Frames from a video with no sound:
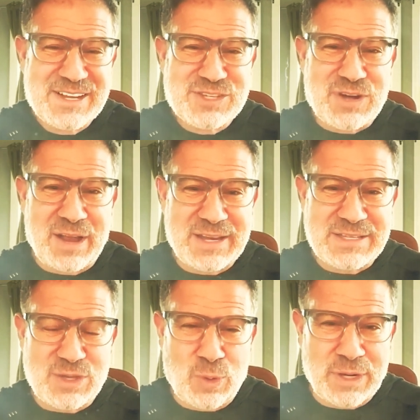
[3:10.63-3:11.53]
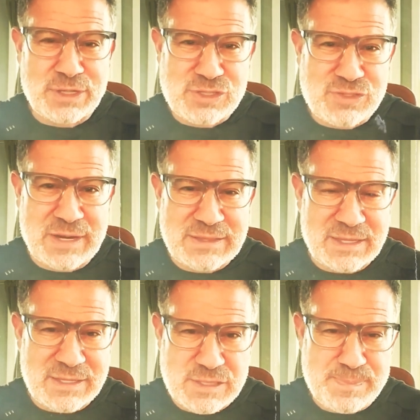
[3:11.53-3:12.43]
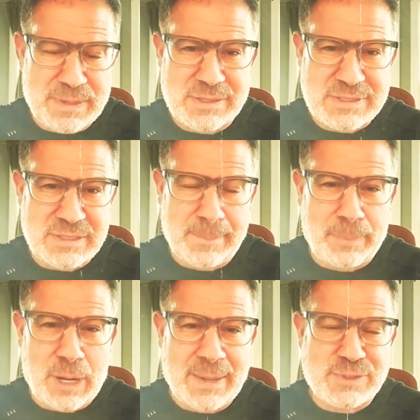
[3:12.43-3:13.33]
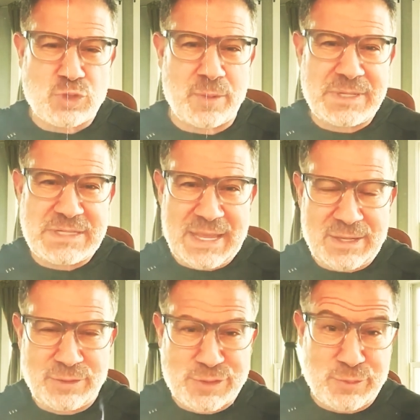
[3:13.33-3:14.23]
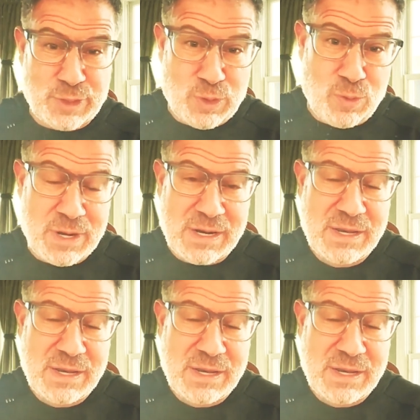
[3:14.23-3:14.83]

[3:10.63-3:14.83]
trying to orchestrate the conspiracy to bribe Stormy Daniels and record it